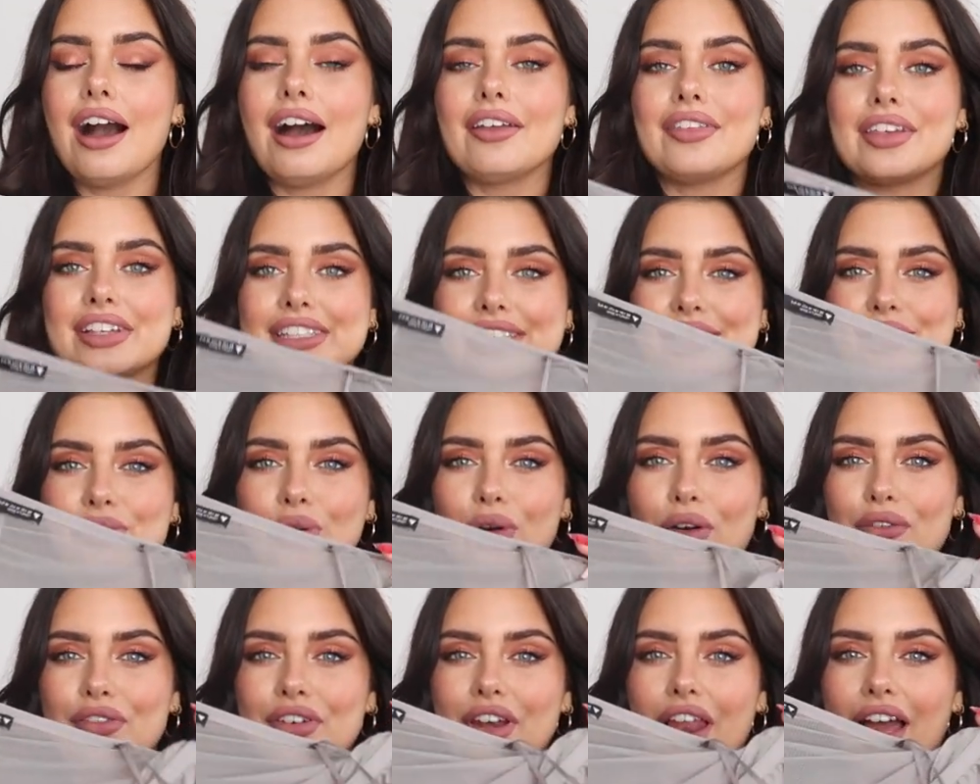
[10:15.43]
This
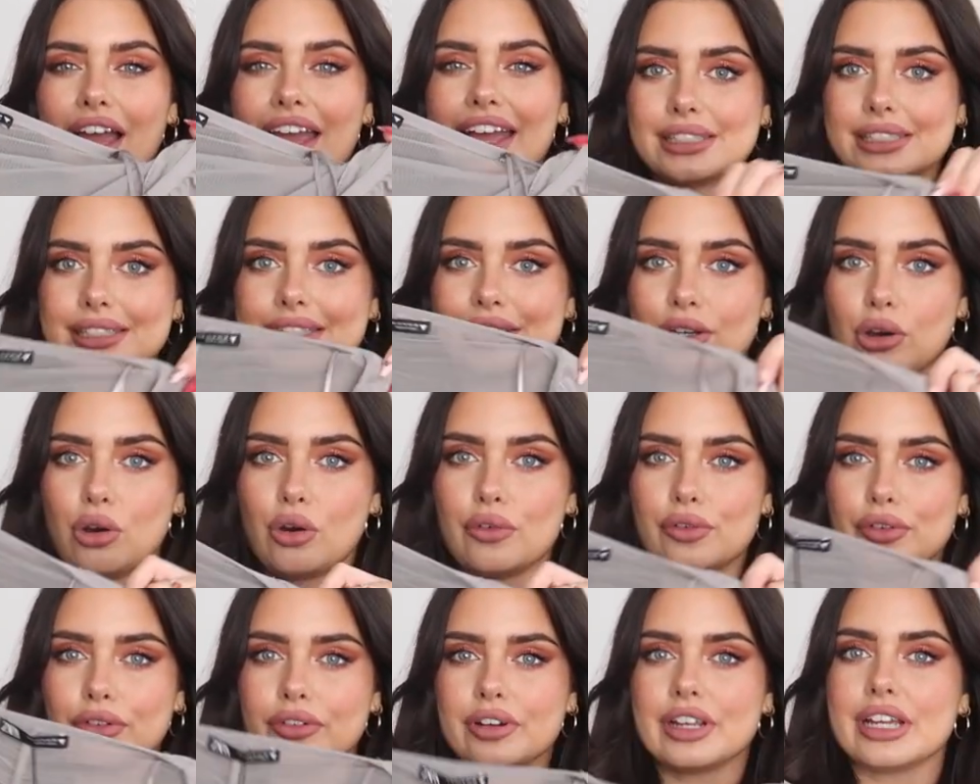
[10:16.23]
sort of like
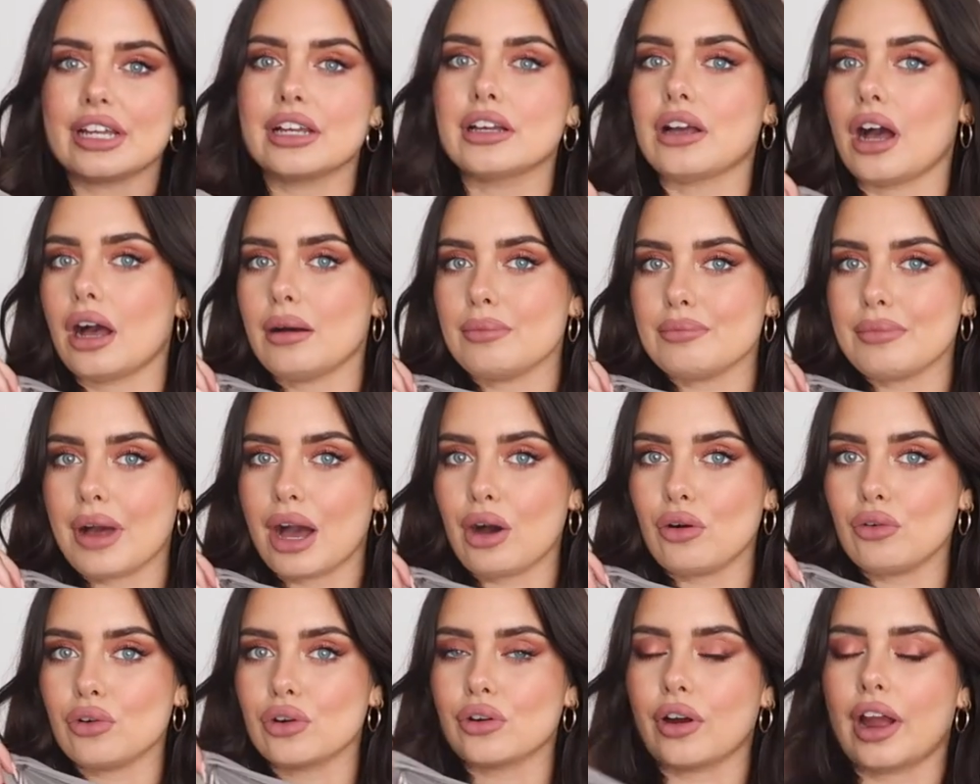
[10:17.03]
silvery
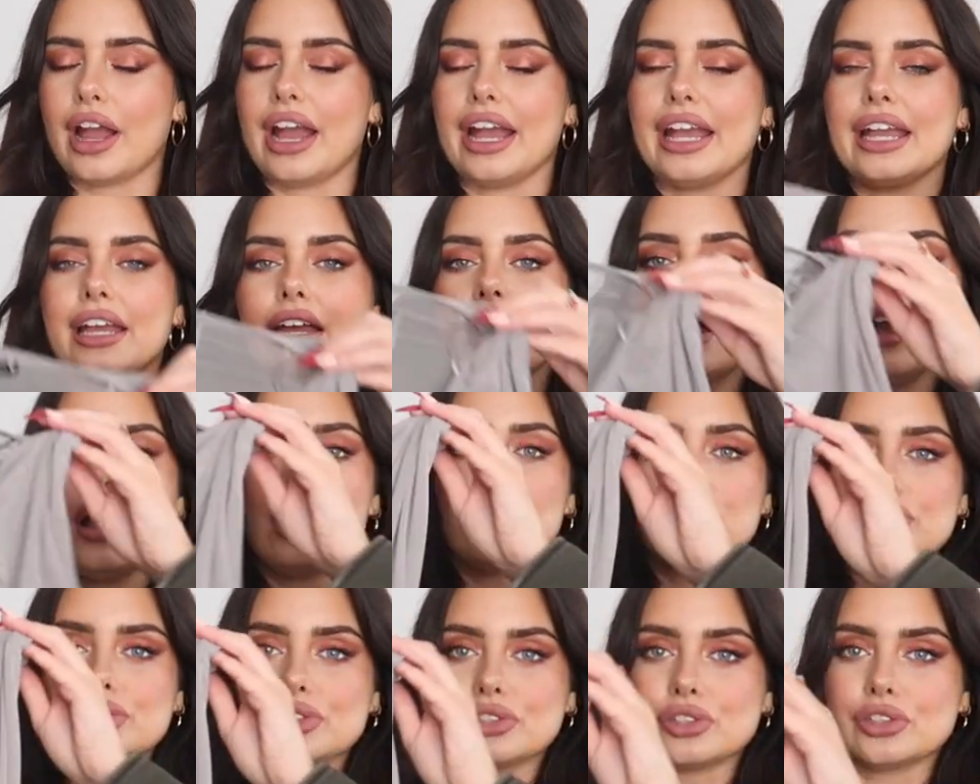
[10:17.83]
gunmetal grey.
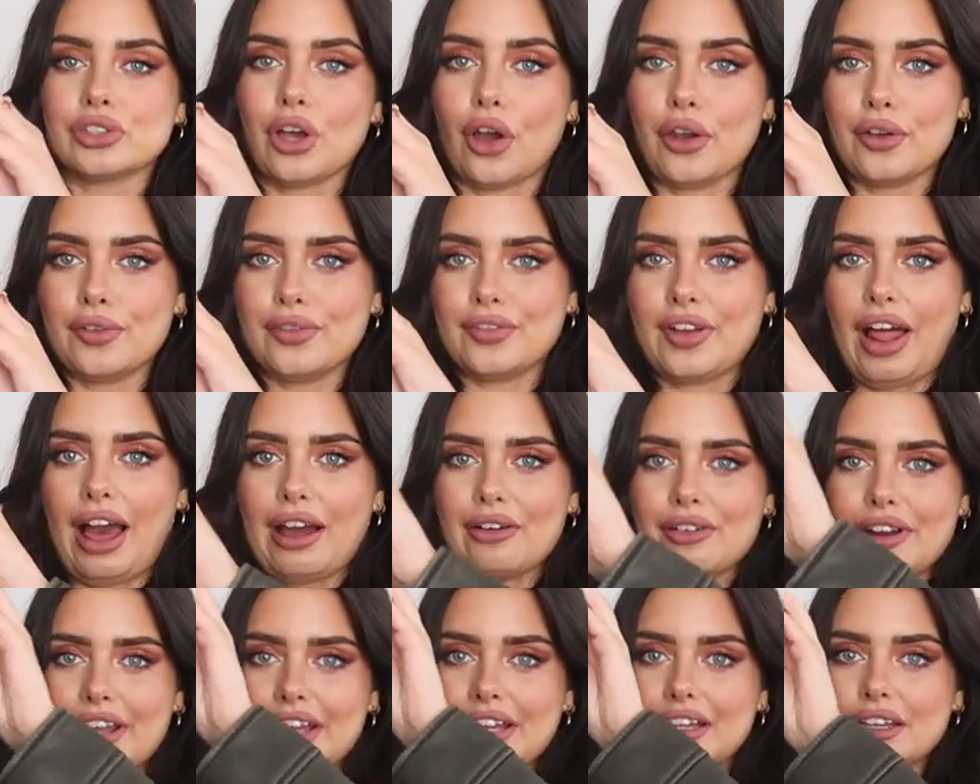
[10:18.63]
So
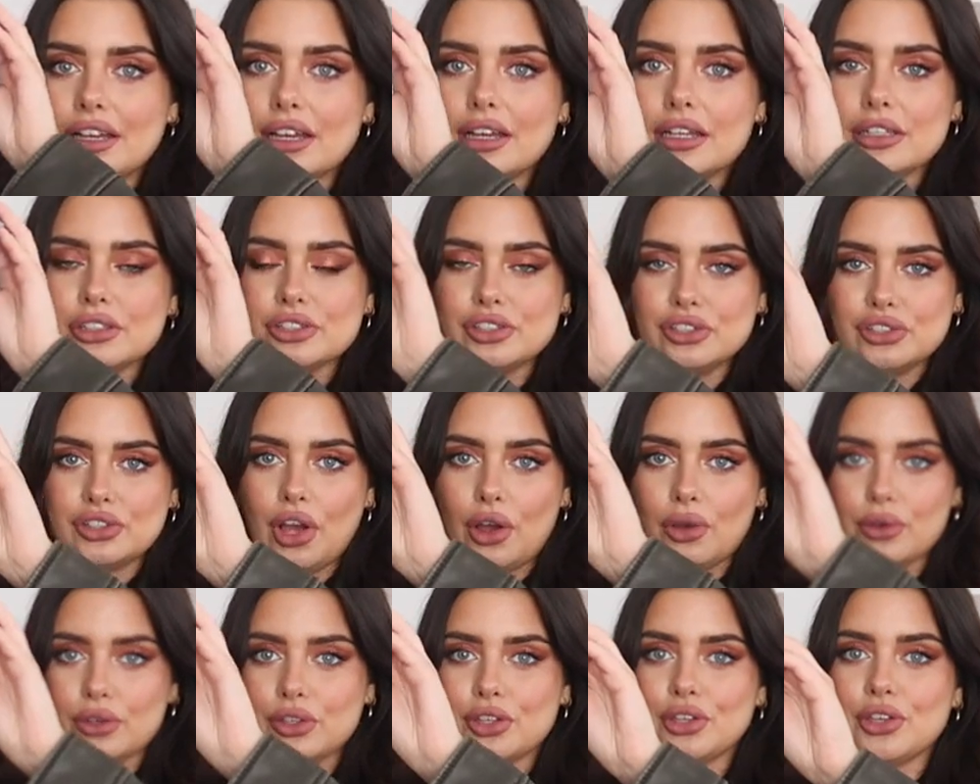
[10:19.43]
flattering,
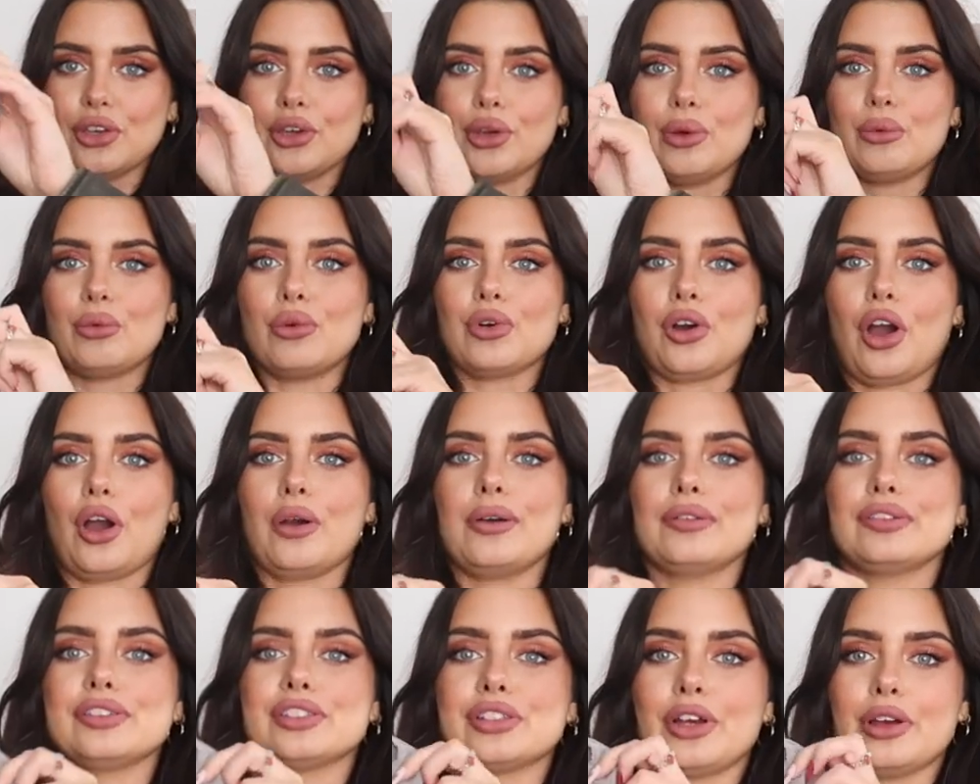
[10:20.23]
so cute. Will go
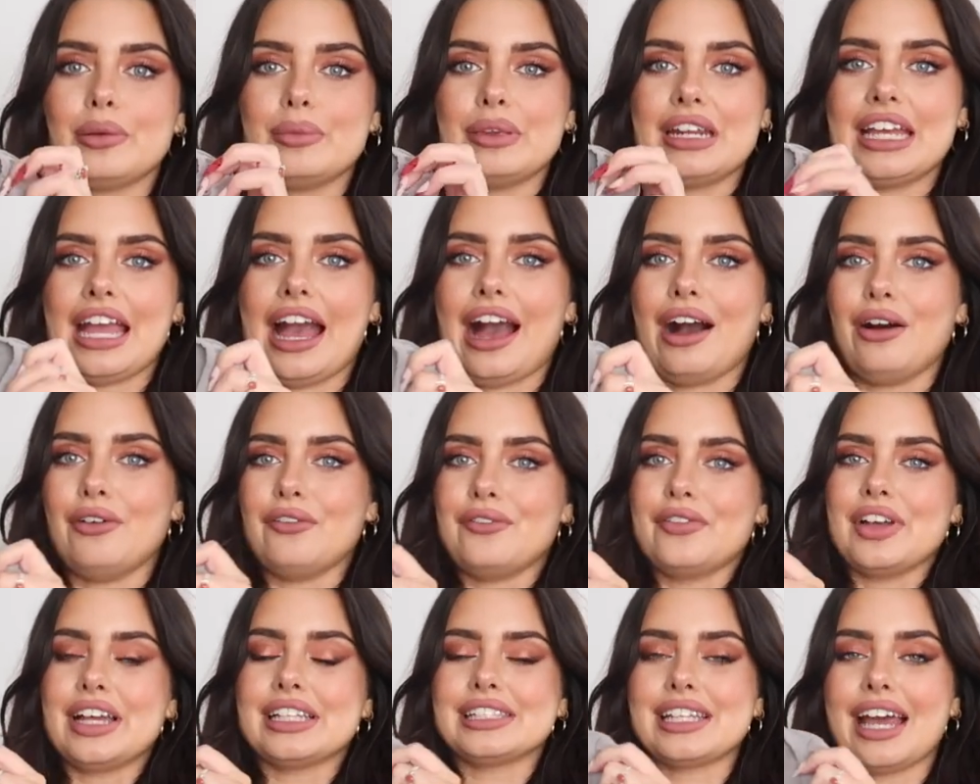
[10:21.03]
with so many
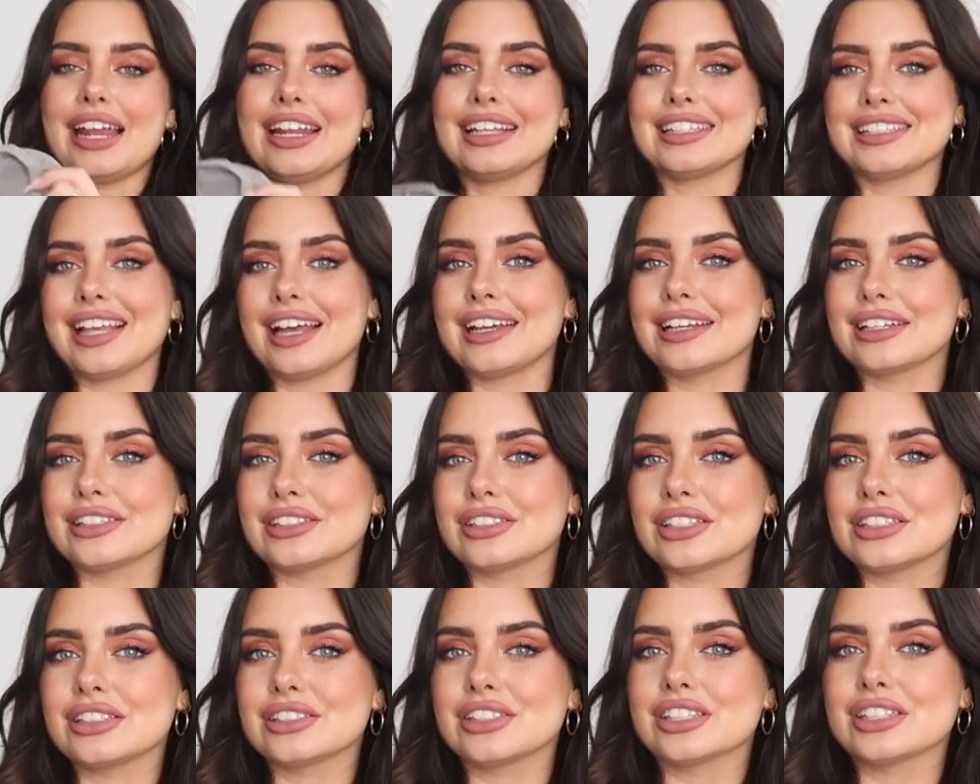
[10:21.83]
outfits and it's like
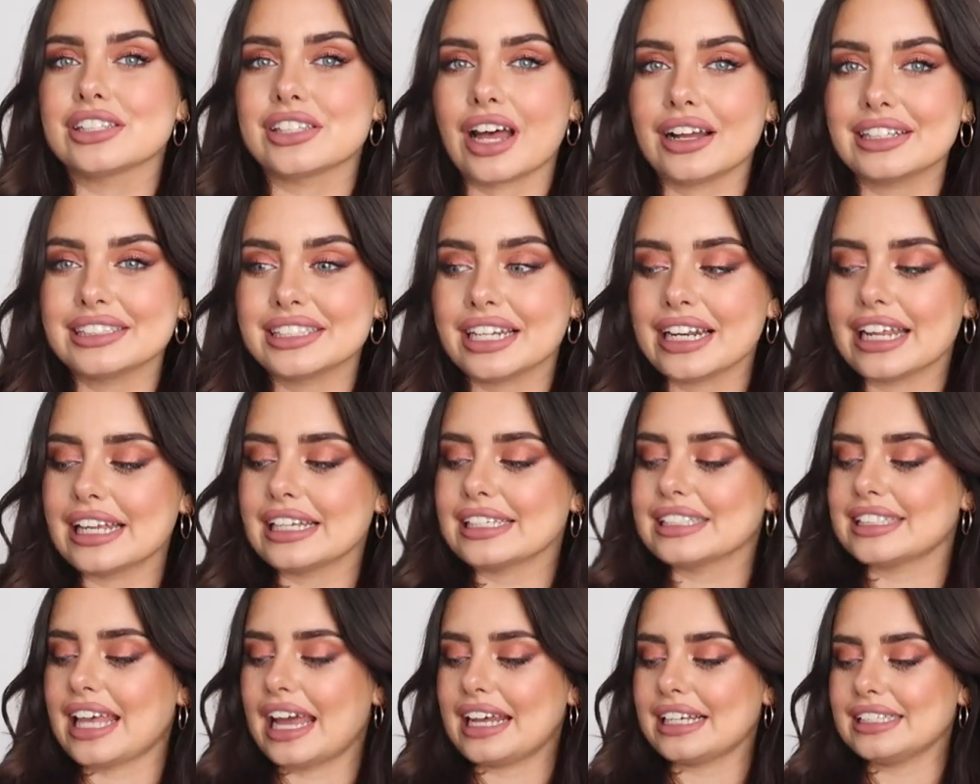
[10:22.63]
subtly
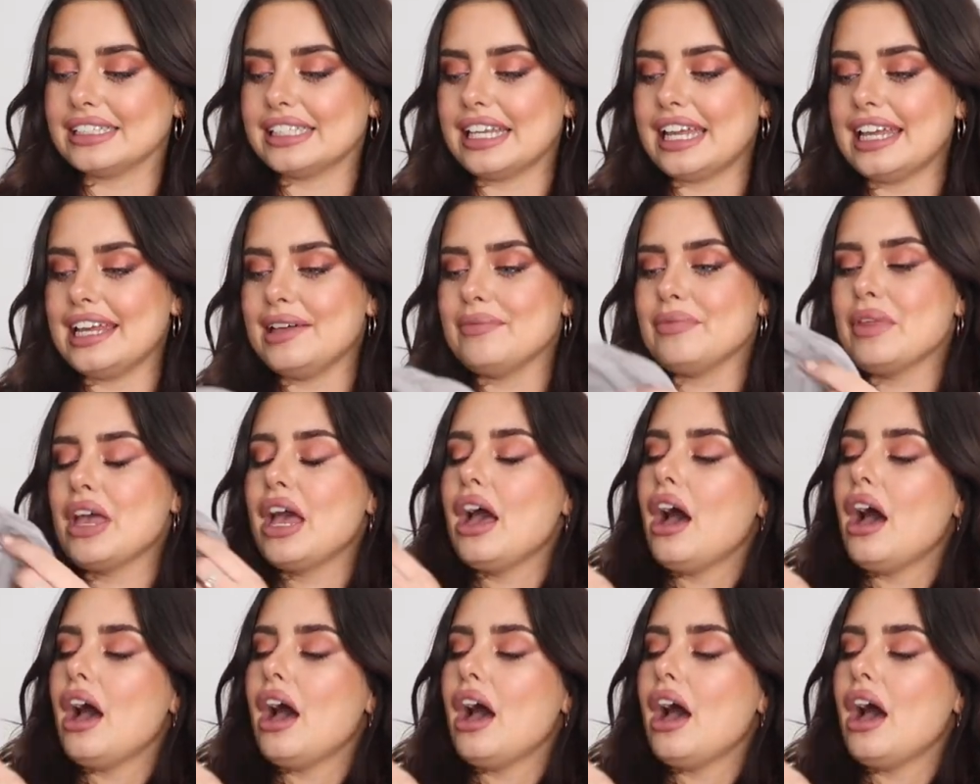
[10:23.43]
sexy.